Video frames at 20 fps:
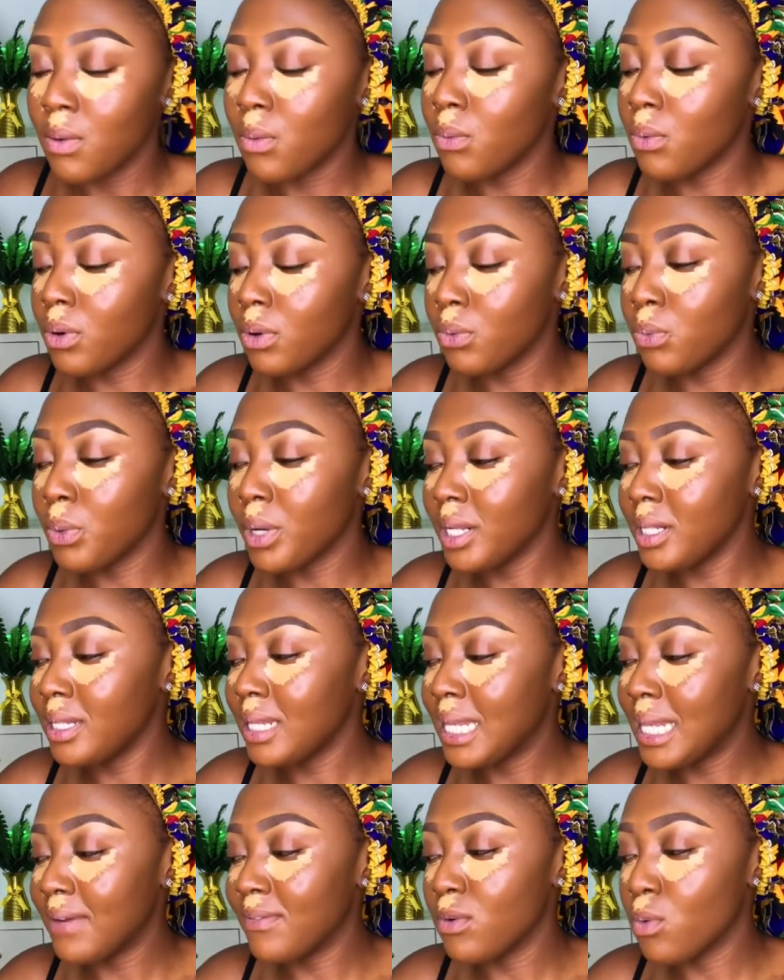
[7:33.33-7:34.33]
Well,
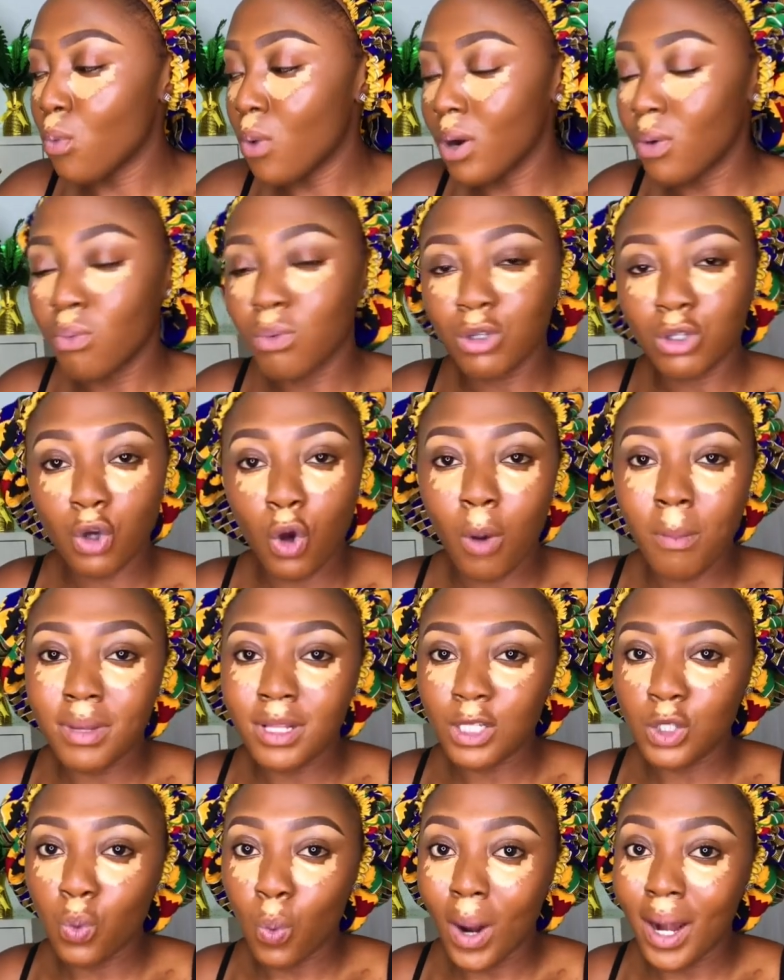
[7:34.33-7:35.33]
when level 1 was
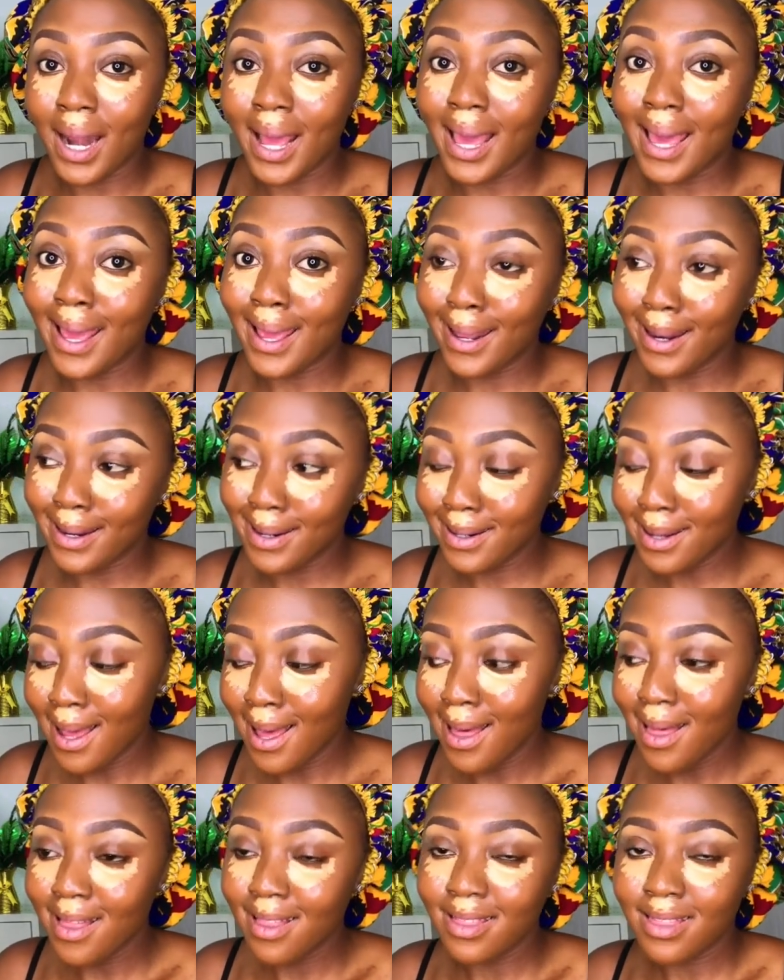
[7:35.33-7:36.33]
coming to an end,
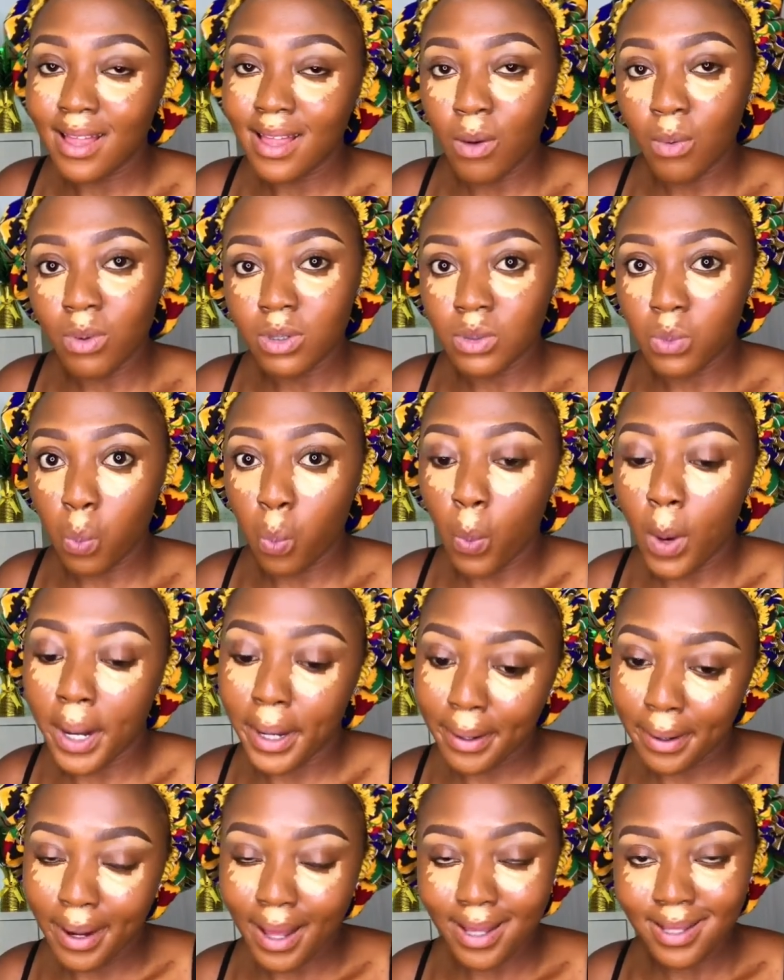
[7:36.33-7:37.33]
that was
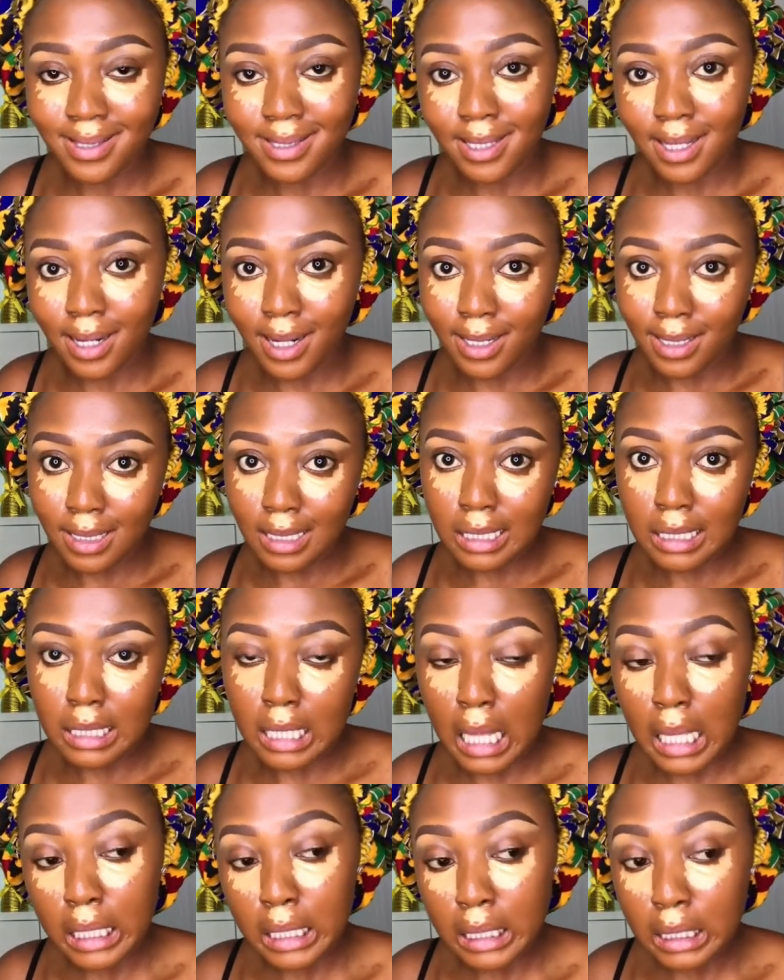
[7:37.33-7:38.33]
when I started
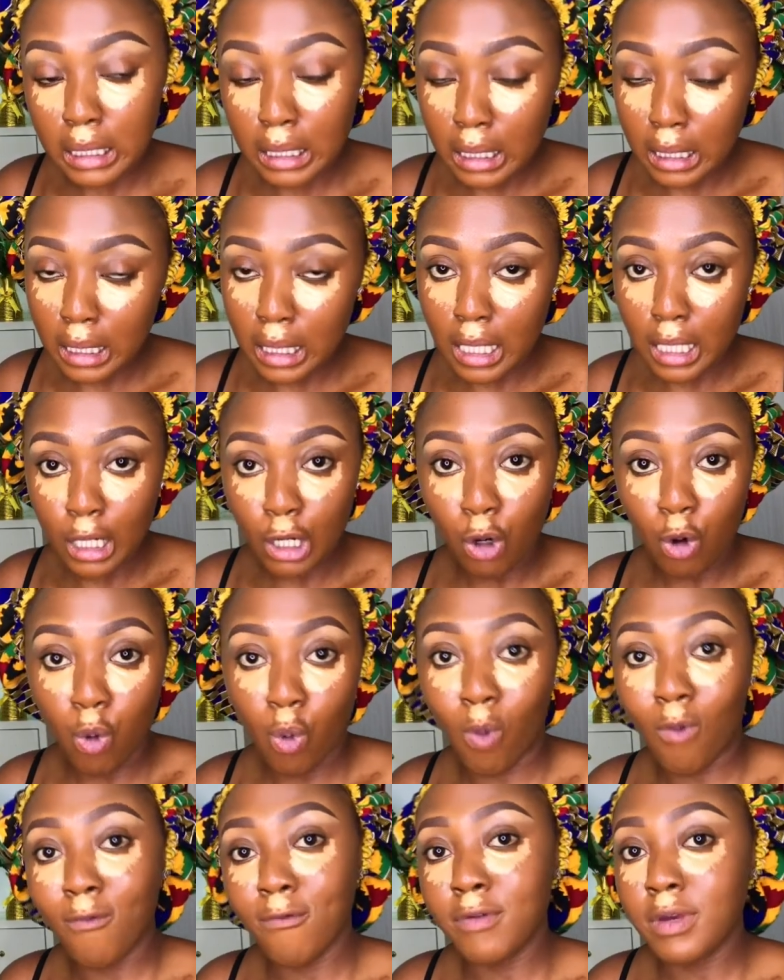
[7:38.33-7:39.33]
liking and
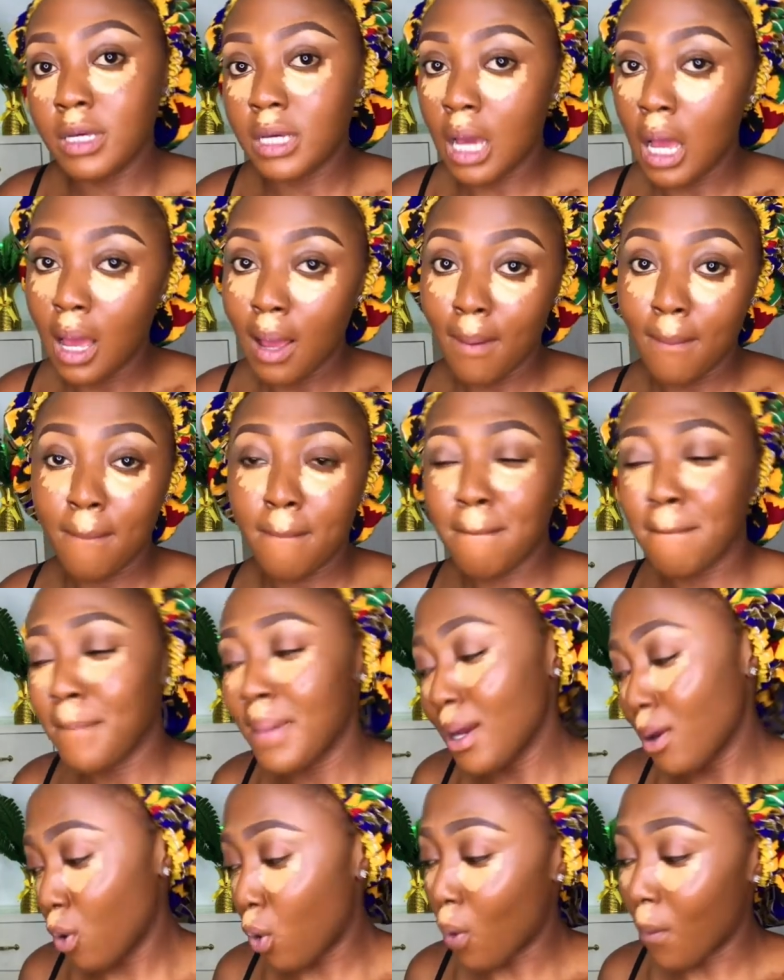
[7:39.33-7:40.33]
loving
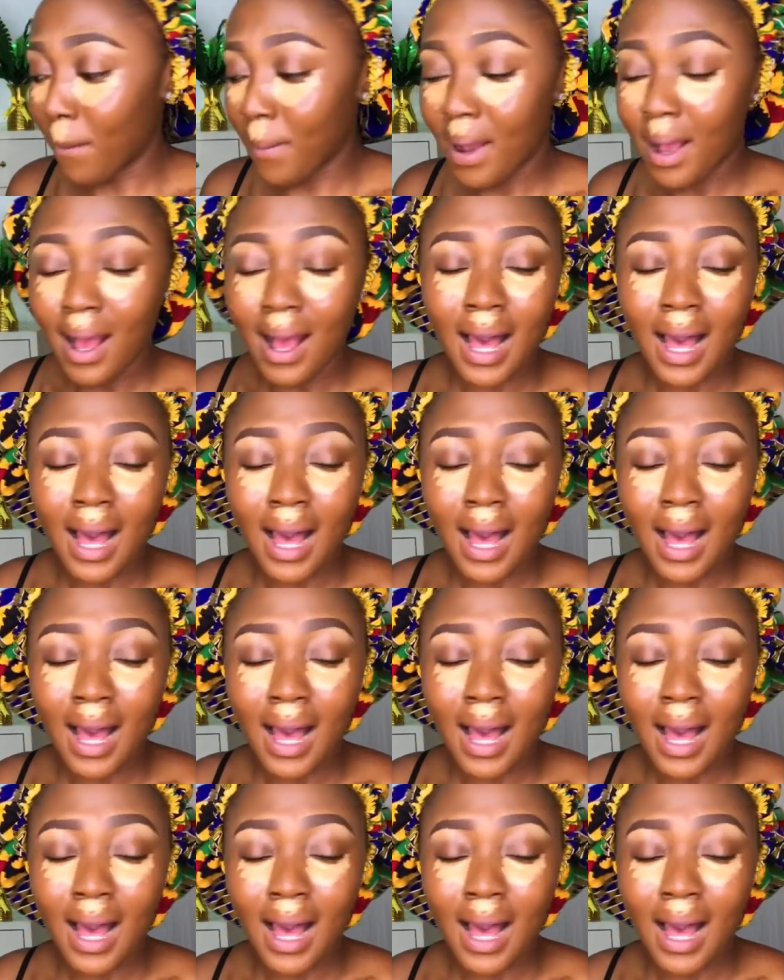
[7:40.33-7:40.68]
makeup.